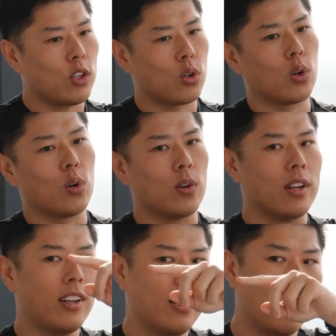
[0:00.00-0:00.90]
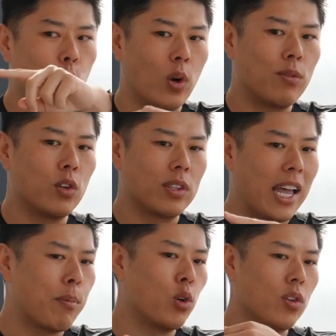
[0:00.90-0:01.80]
turn
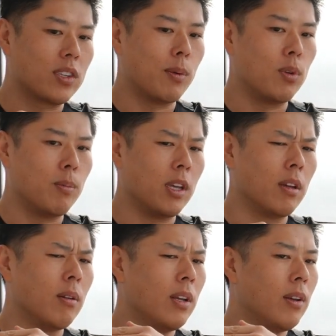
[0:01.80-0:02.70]
that person that's coming to me,